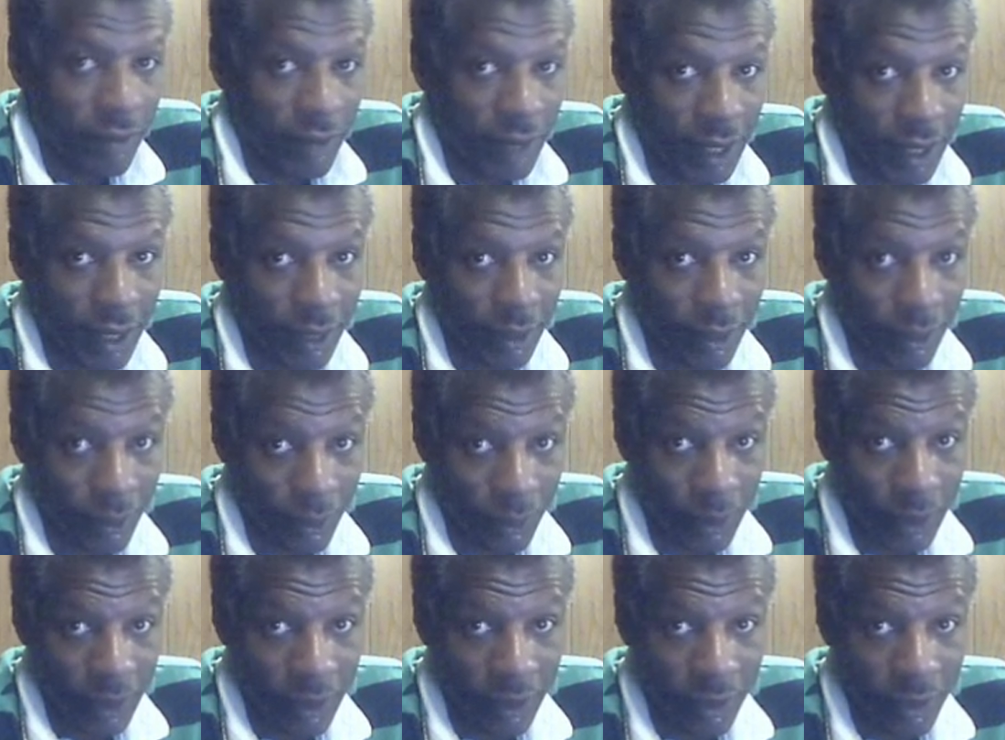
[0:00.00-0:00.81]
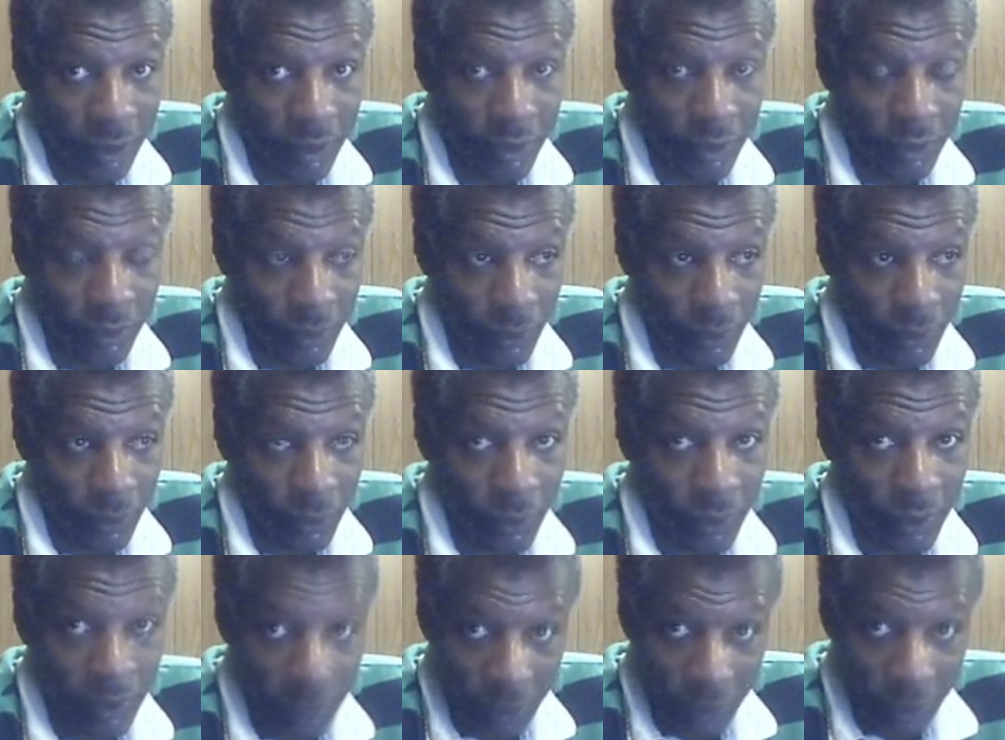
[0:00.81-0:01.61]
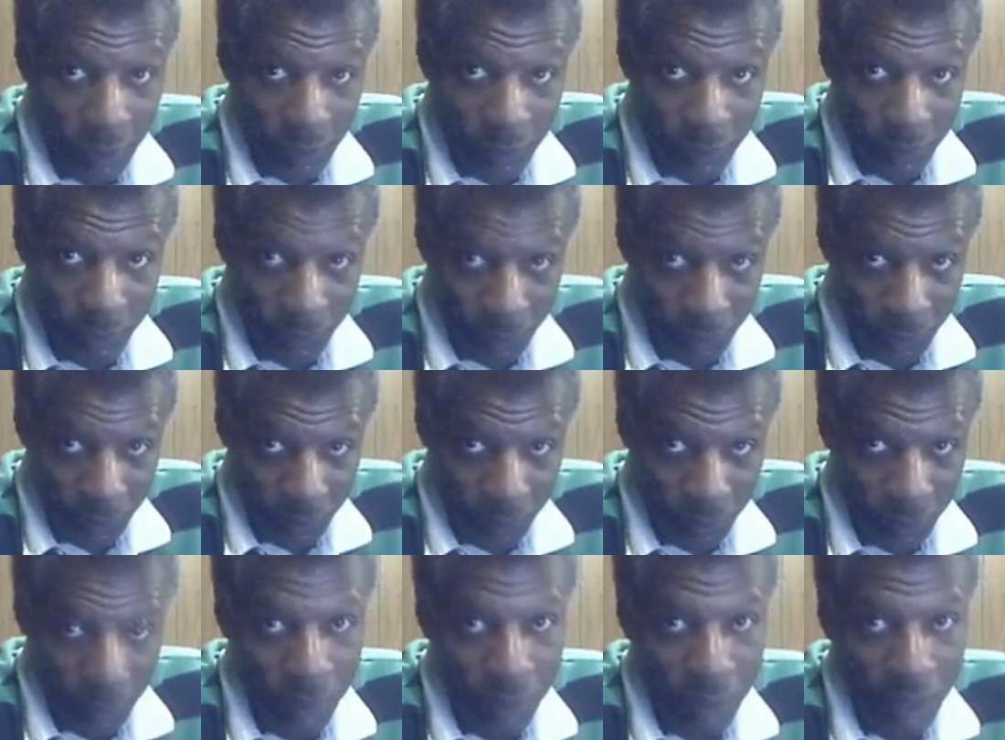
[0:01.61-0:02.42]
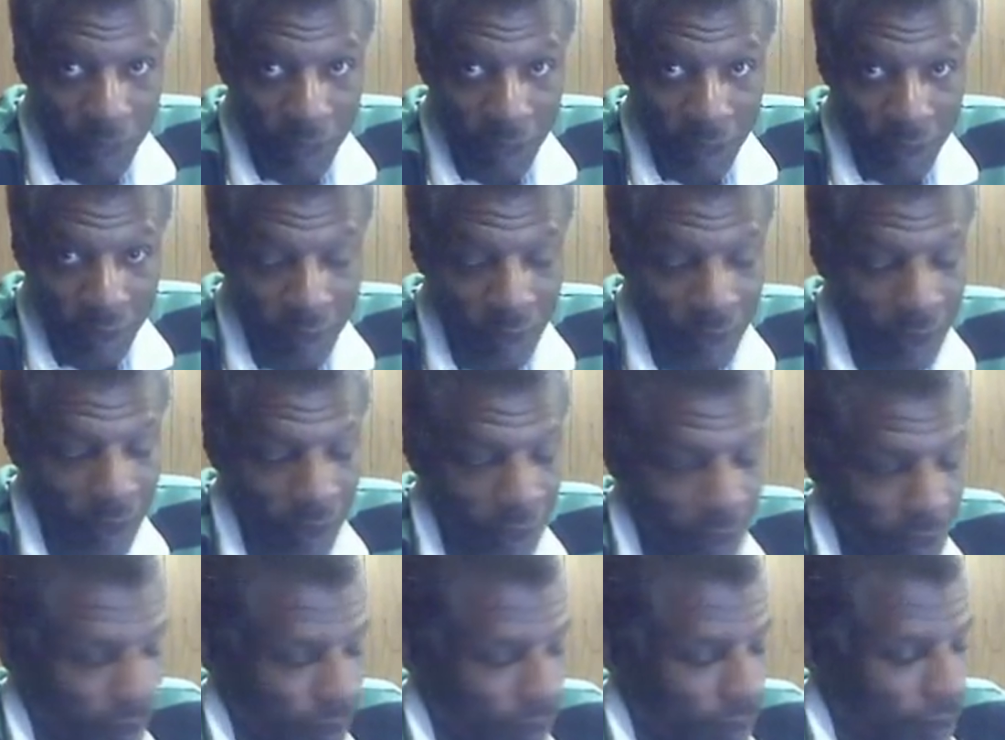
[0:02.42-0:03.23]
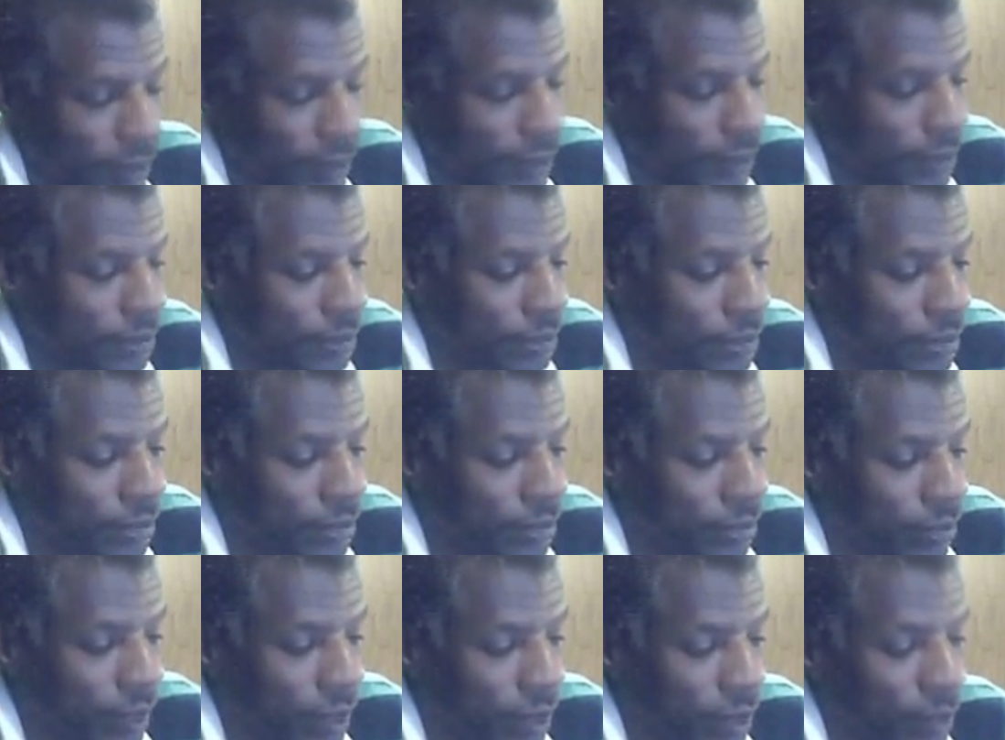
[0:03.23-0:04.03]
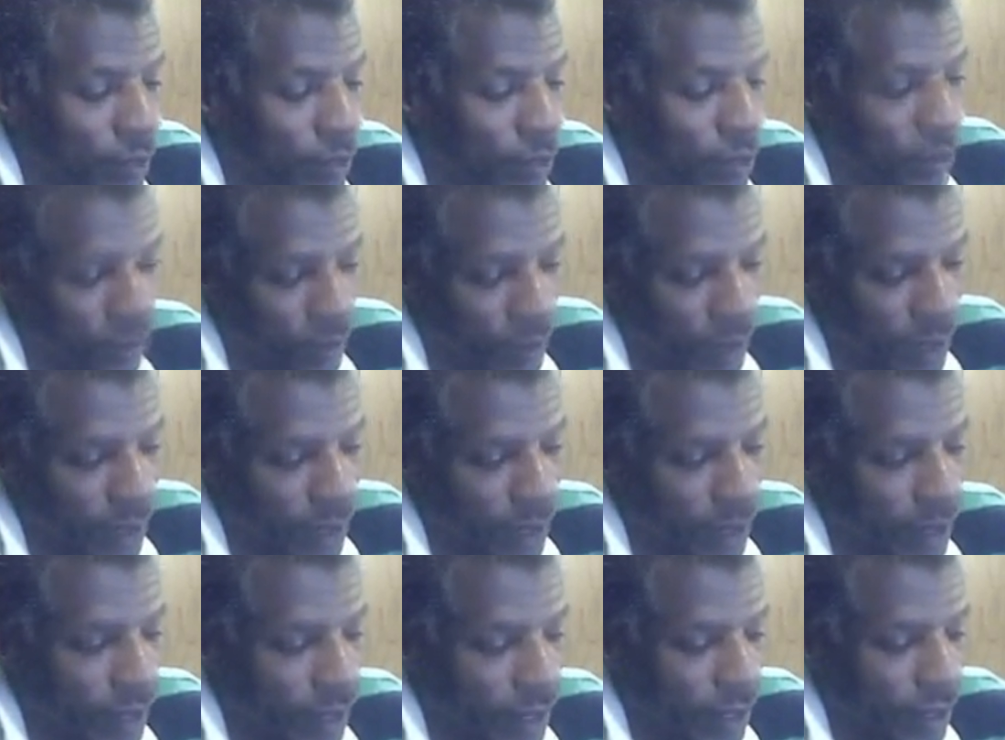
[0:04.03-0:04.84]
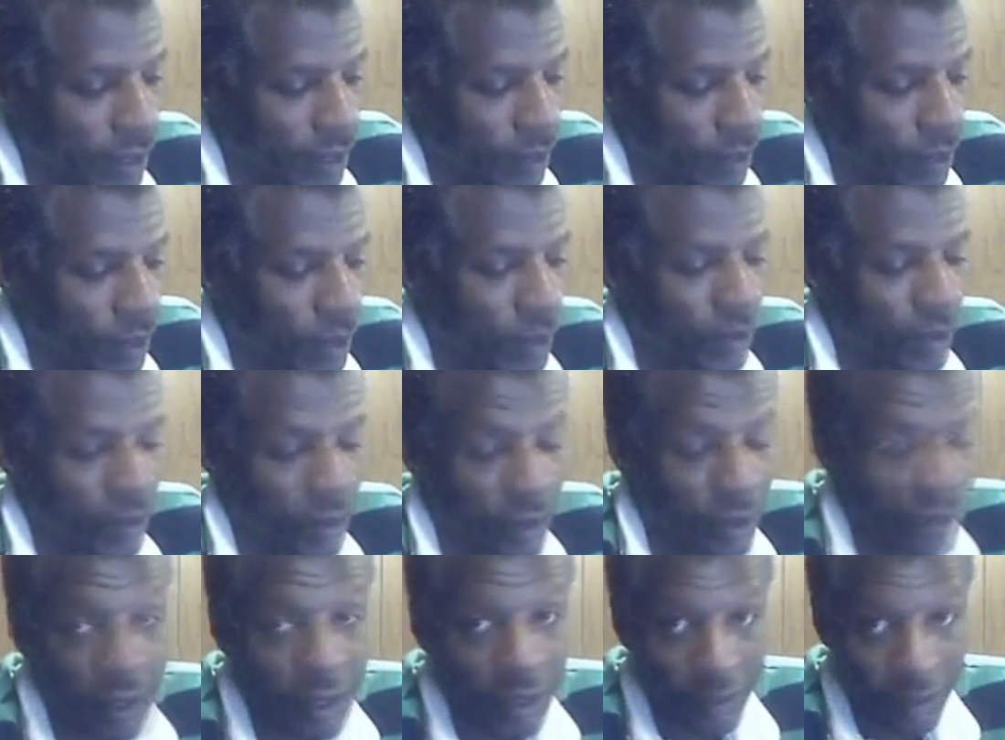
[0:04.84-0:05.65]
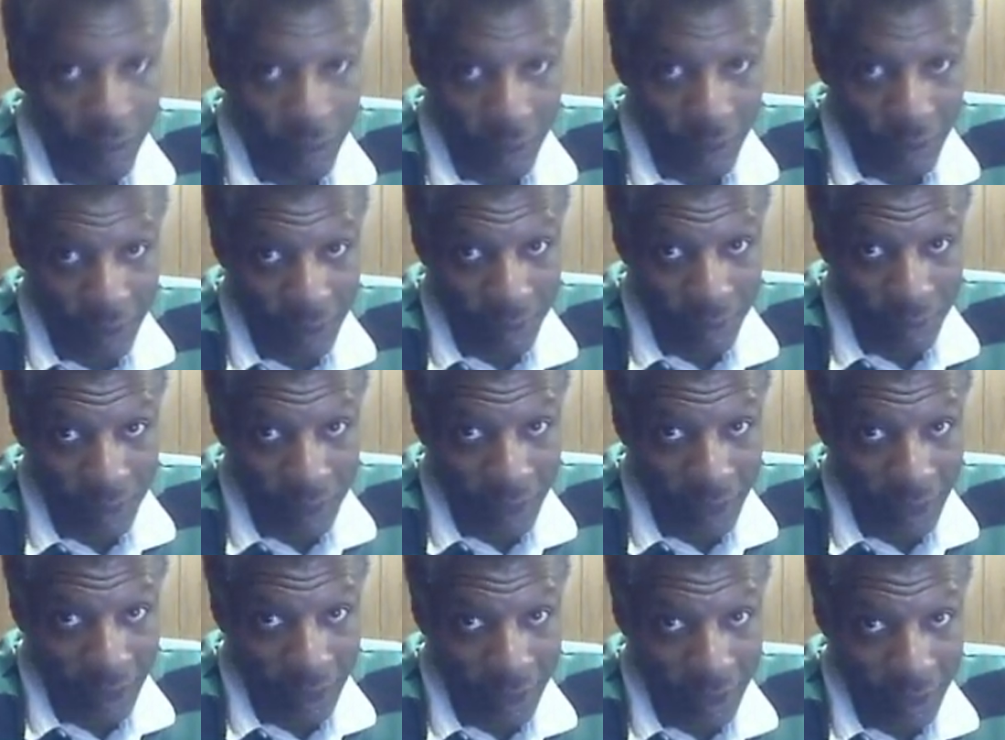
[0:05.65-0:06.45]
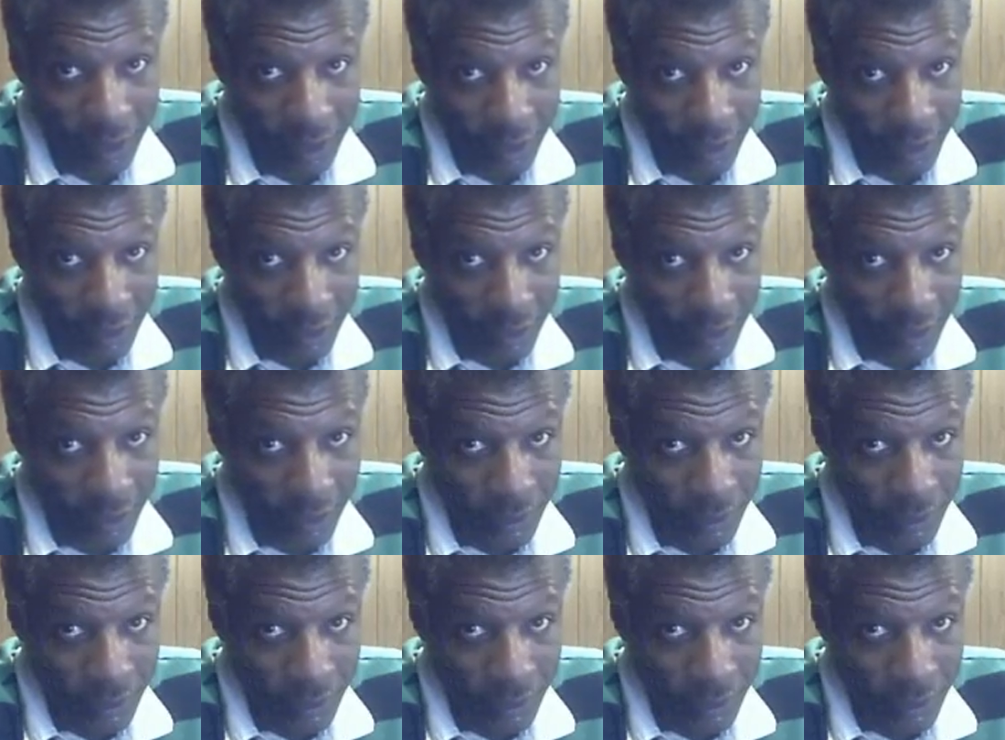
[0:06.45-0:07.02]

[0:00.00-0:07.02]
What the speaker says: vet lawyers for you, the prospective client, the would-be client, the one who's looking for somebody to